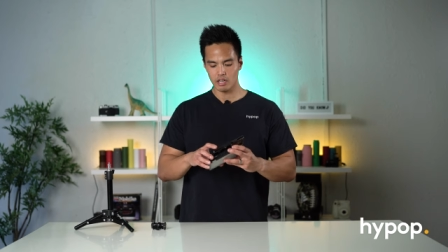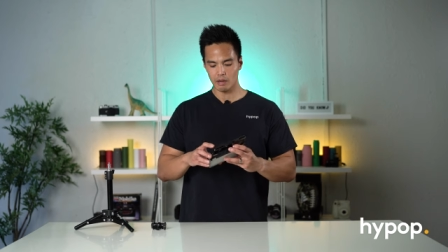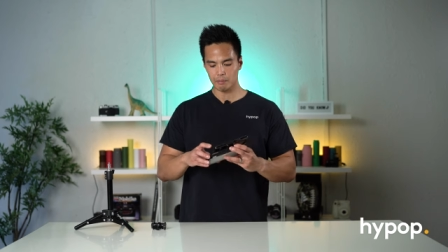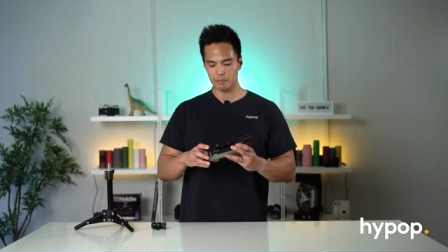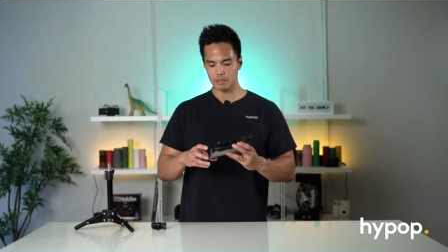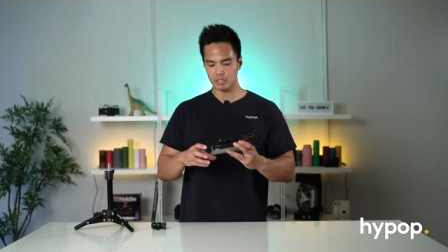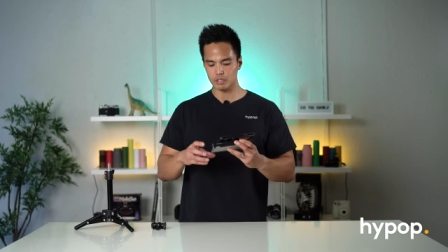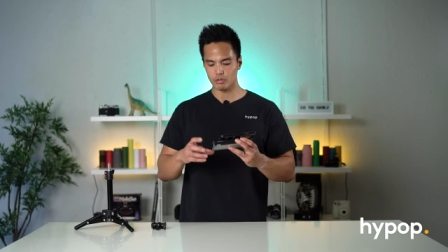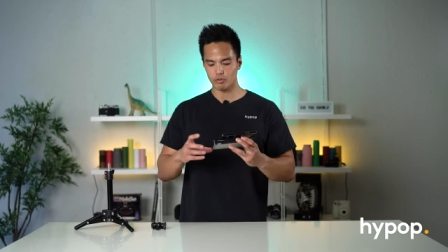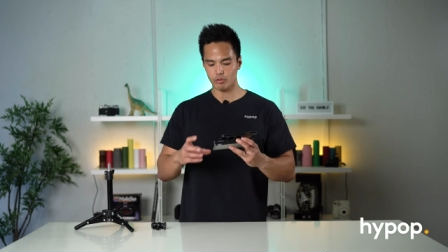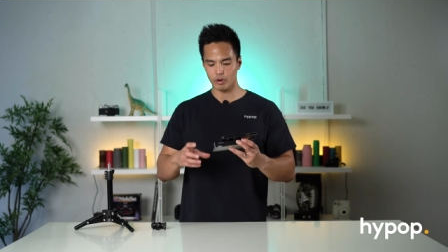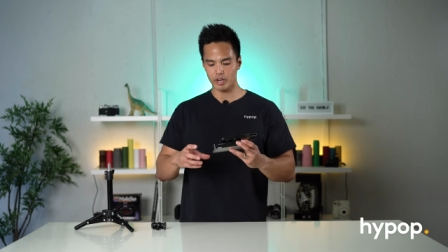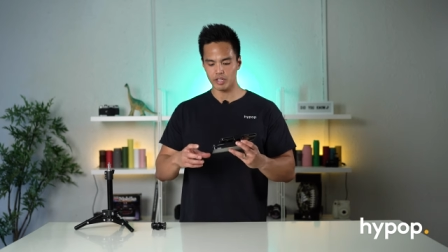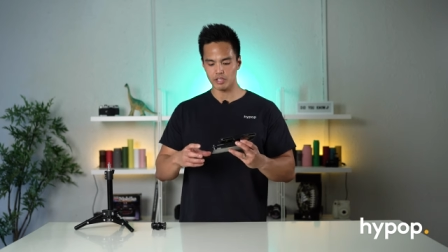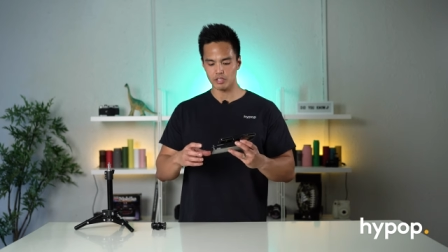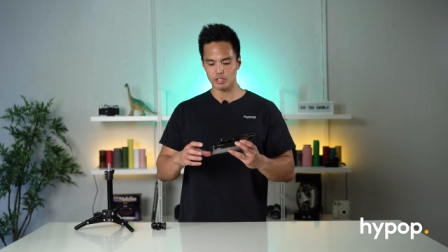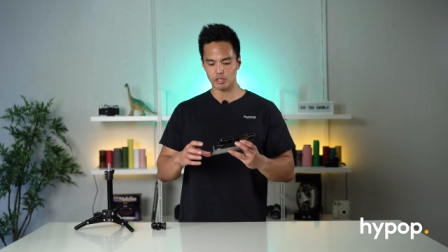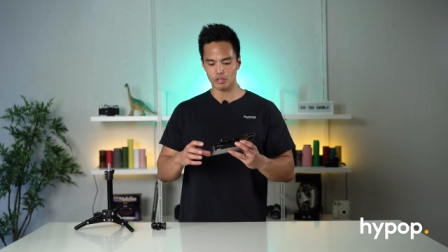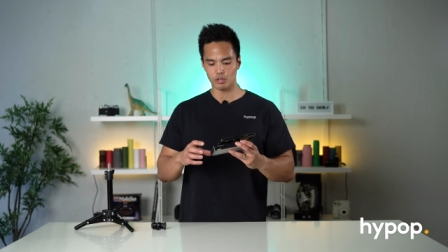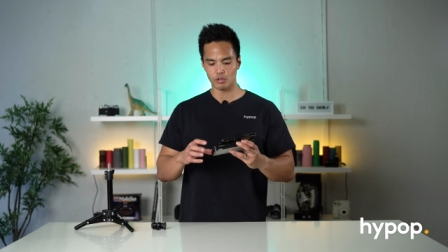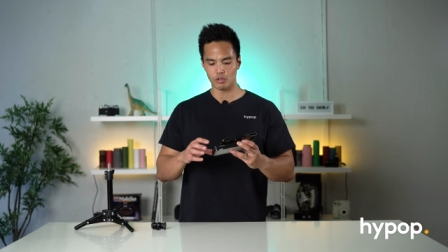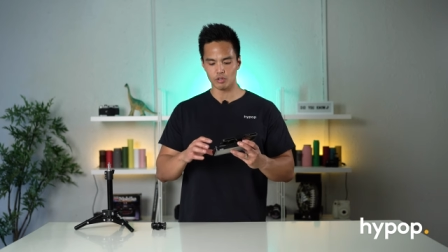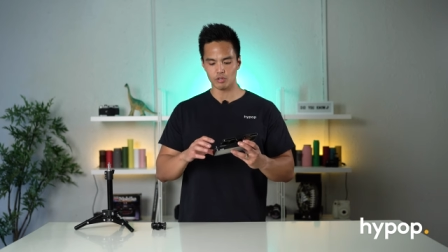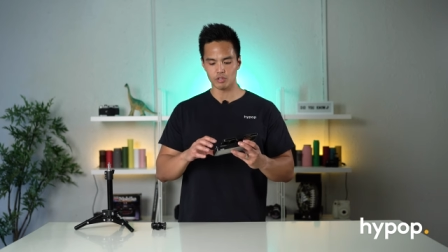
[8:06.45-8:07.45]
it's great
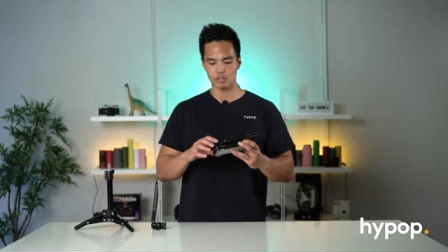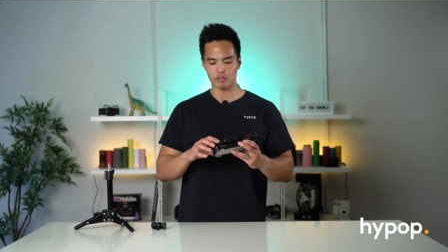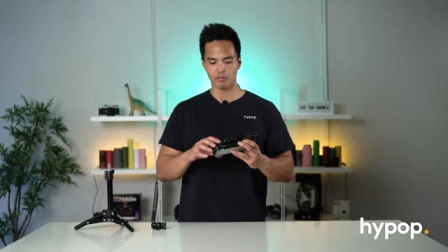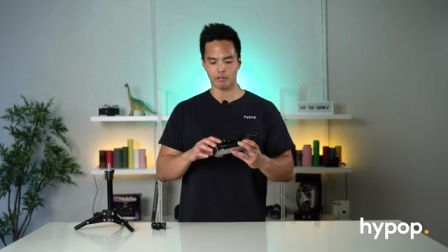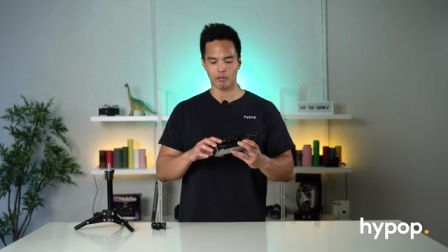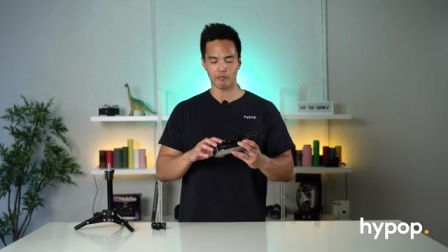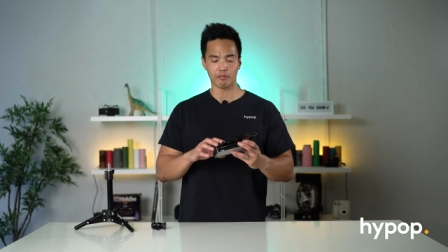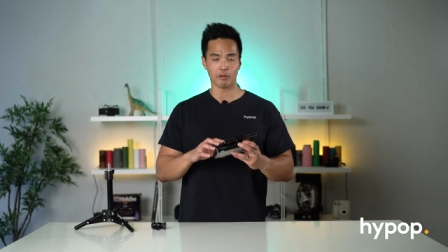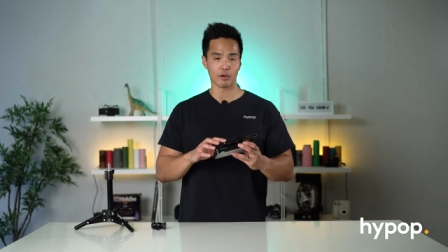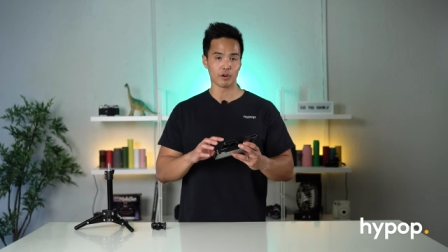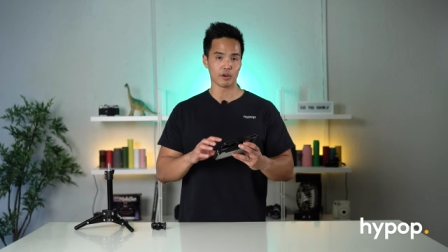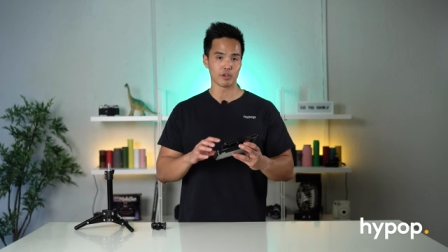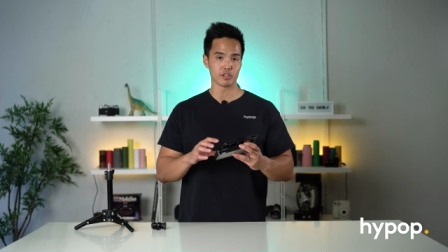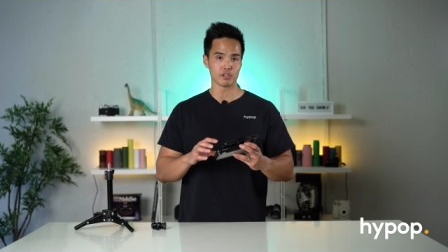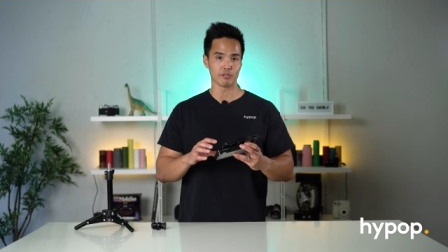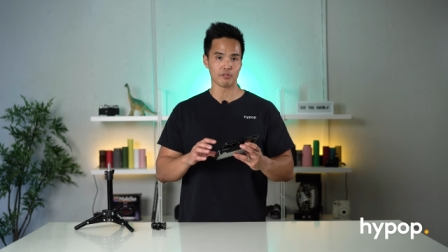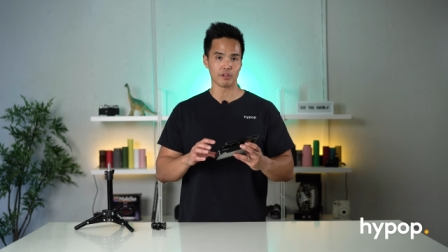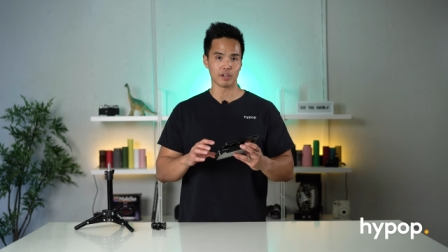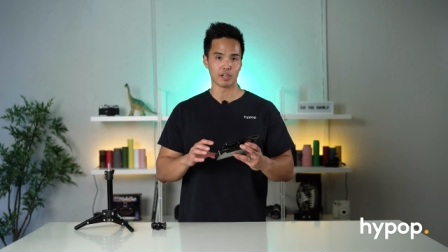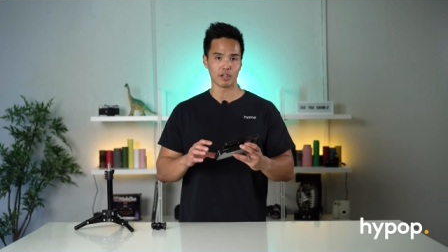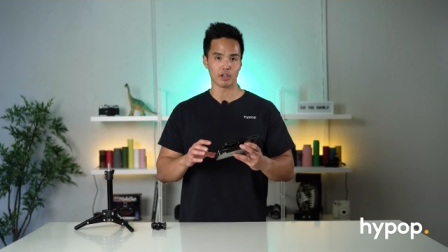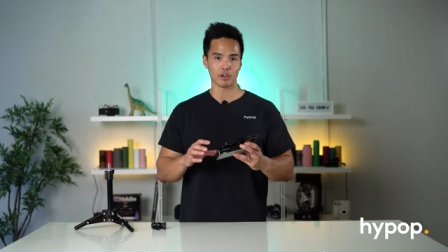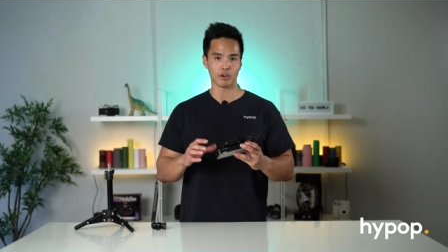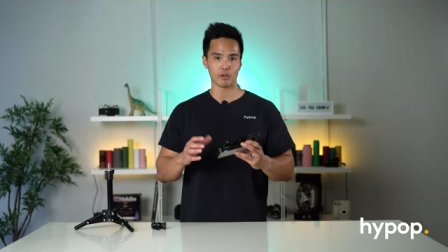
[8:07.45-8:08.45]
to use for photos or
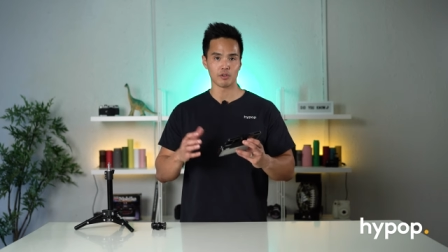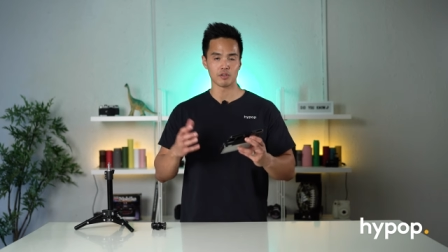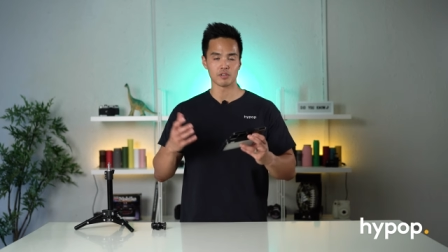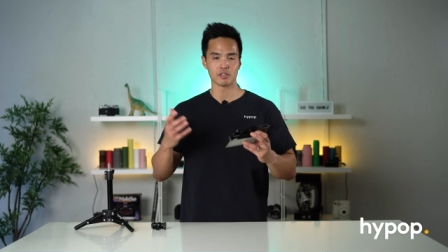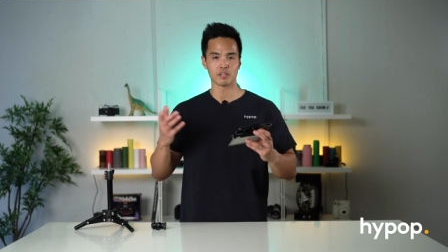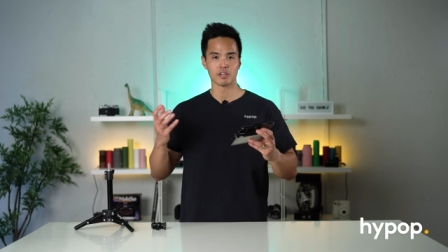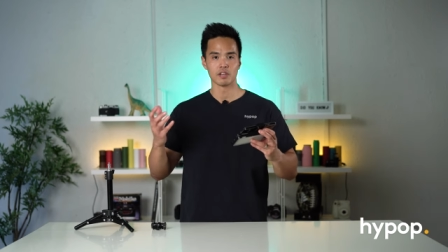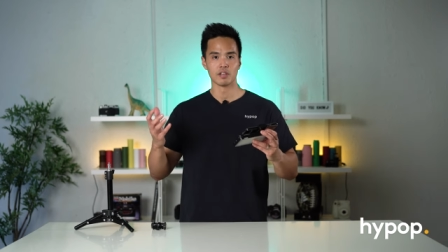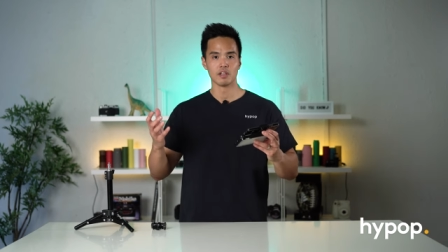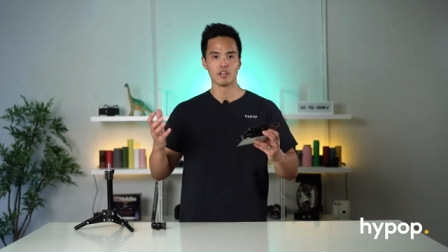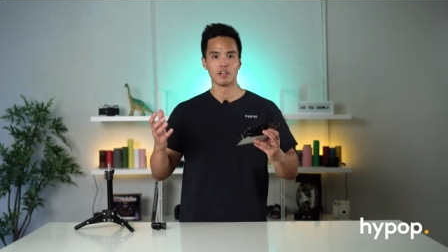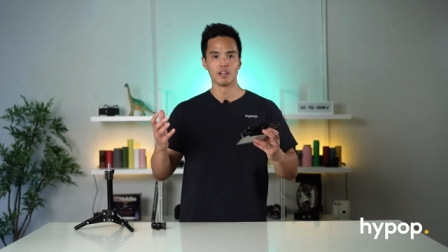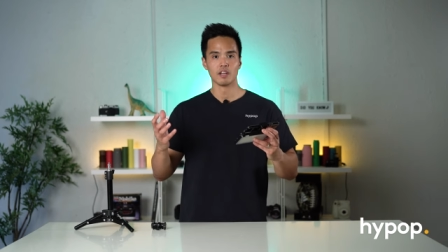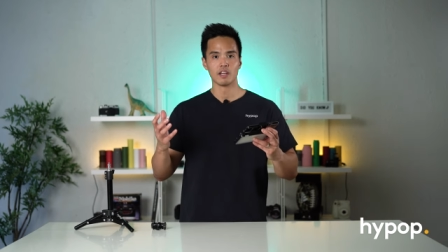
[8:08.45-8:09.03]
videos,